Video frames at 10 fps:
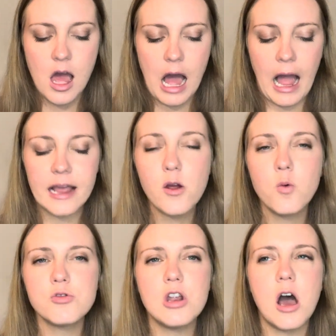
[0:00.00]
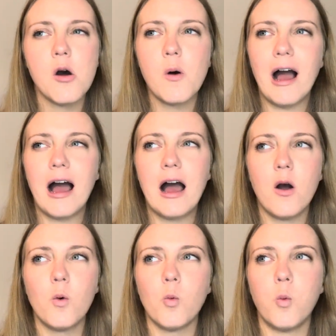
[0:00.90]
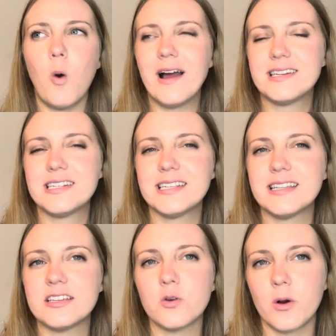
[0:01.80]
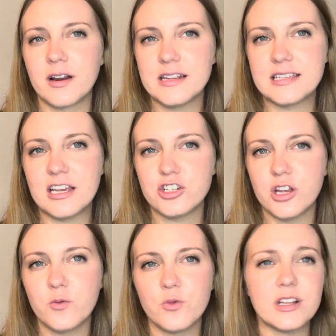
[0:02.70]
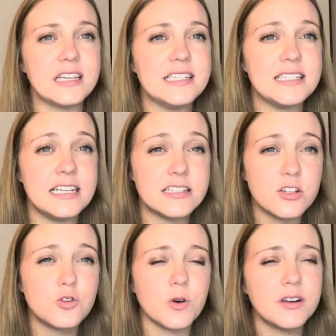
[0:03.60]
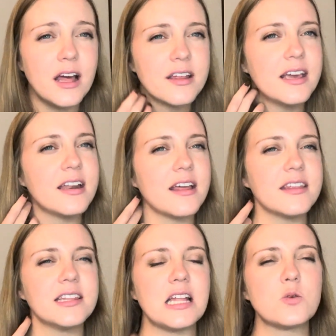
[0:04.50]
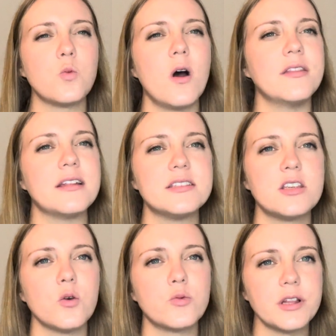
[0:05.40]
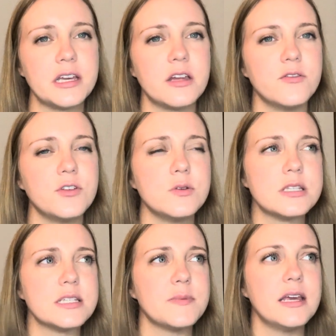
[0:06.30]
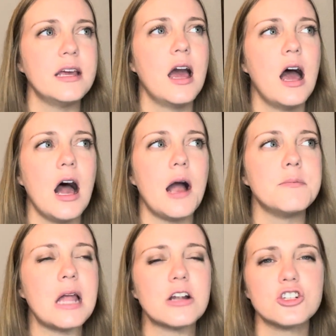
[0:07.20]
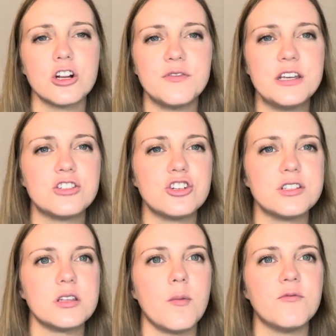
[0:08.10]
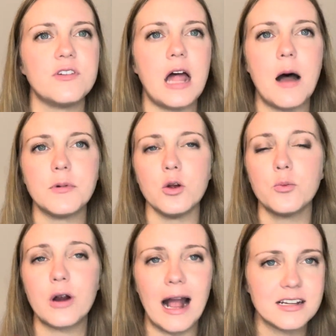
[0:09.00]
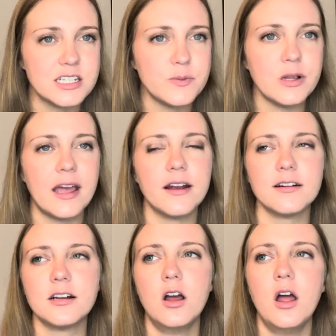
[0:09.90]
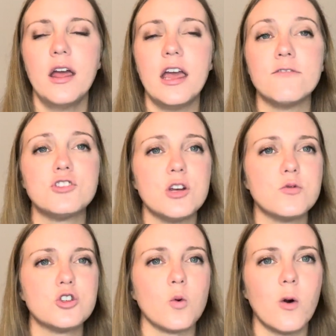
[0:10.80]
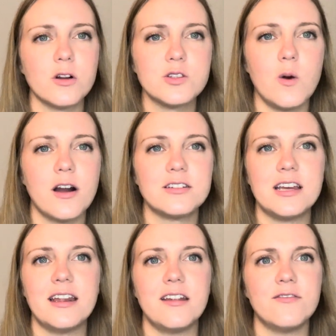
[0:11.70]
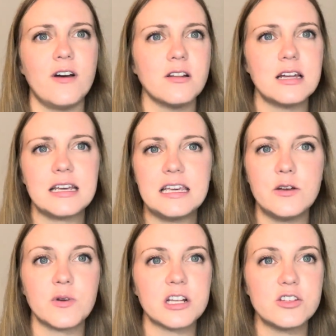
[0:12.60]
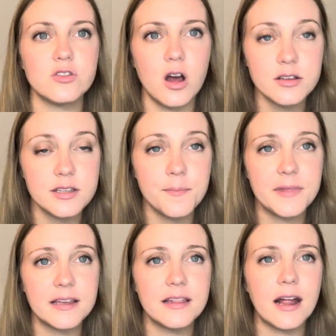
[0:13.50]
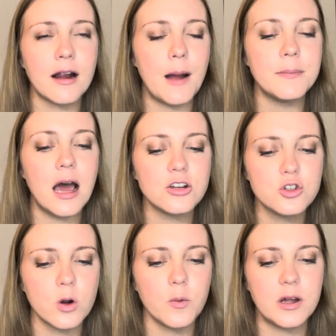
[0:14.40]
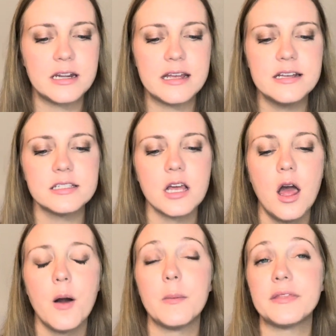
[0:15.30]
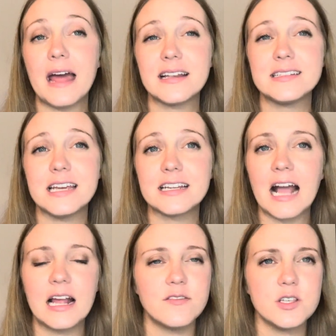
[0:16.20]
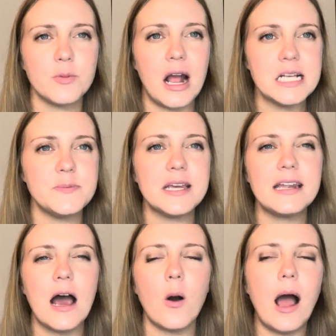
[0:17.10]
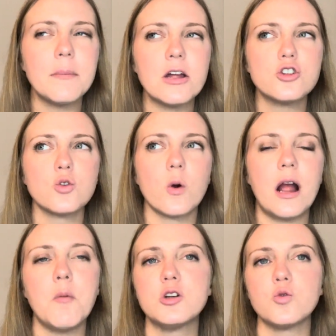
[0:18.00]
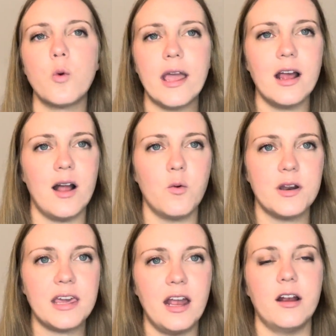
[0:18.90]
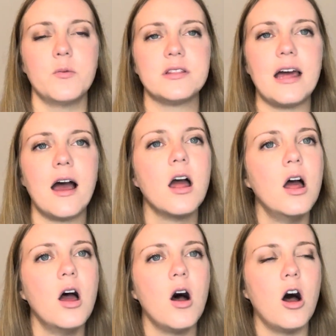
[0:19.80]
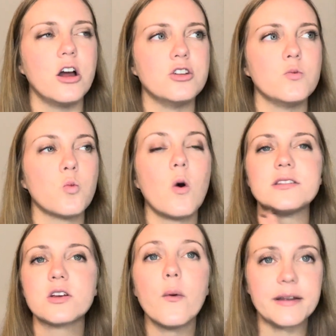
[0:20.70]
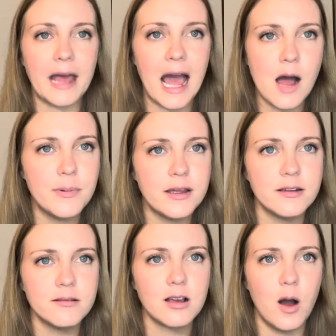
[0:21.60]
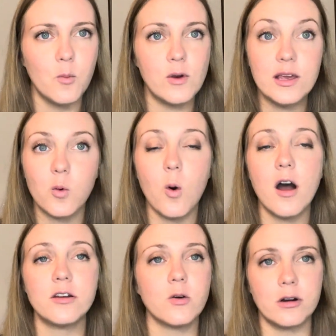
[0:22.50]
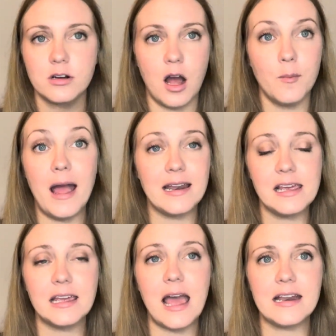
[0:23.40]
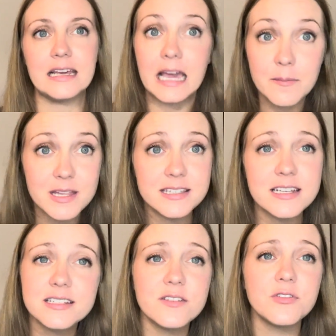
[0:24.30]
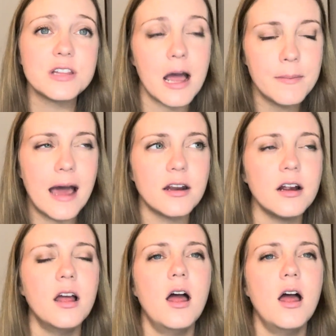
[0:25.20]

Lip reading: I don't know what this organization really sees in Jordan Elliott. I think that's one that still really confuses me. I'm not sure if he's just some phenomenal practice player. If Jim Schwartz walked in and felt like he really saw something there, I'm not sure what it is, but that did kind of surprise me. Now, I'm not sure how much weight I want to carry with that on what's going to happen come week one or come any game this season for that matter,